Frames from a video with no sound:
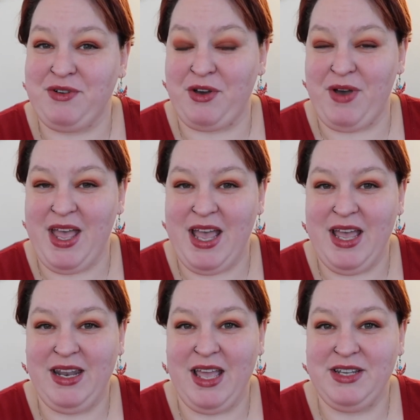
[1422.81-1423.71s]
go
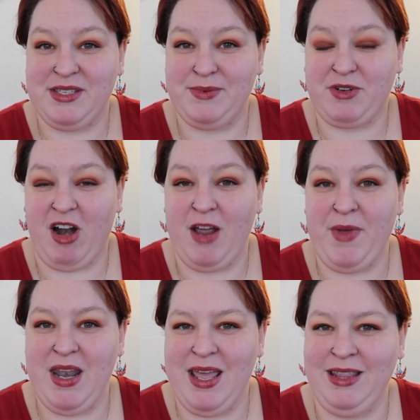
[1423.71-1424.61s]
ahead and subscribe
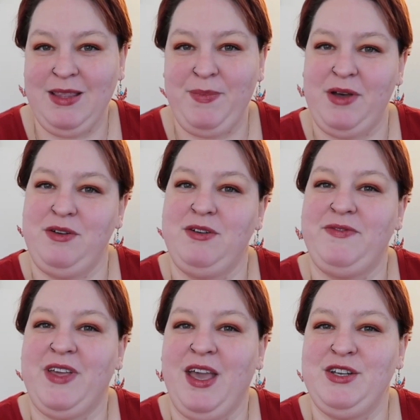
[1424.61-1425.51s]
and hit the bell
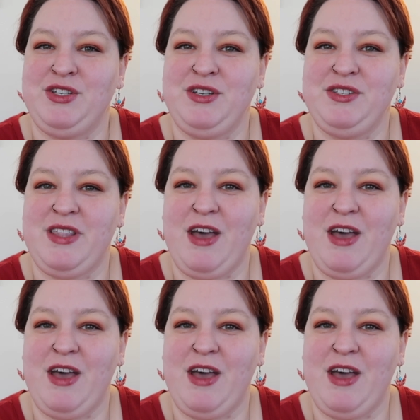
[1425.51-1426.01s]
notification so